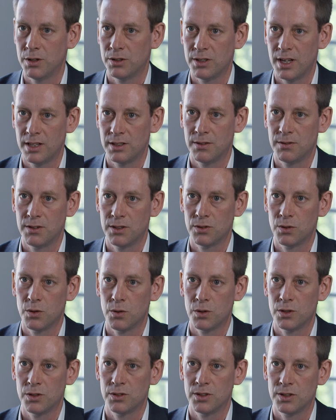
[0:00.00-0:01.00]
recessive
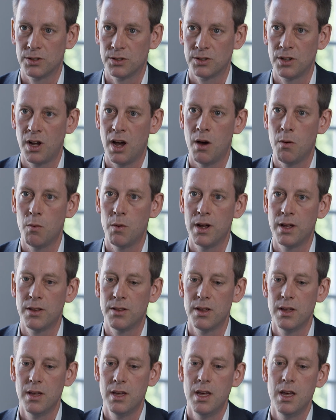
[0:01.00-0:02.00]
disorders to start with,
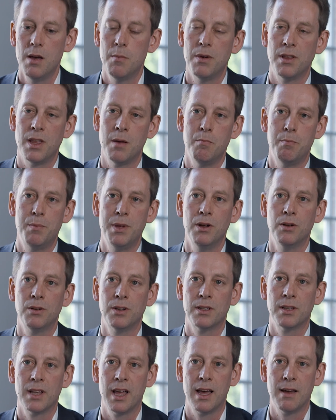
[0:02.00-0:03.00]
but then
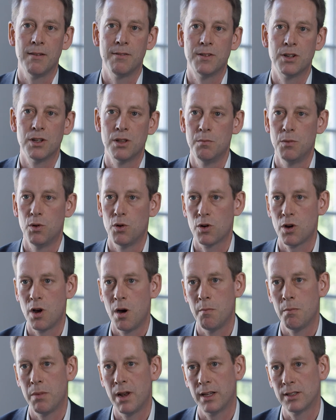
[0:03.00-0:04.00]
building there to the more
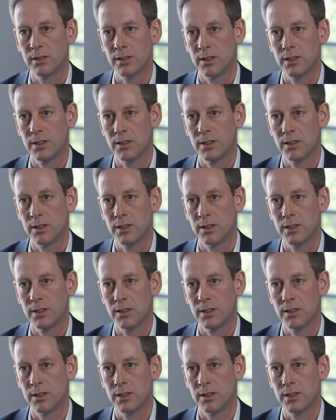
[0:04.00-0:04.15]
complex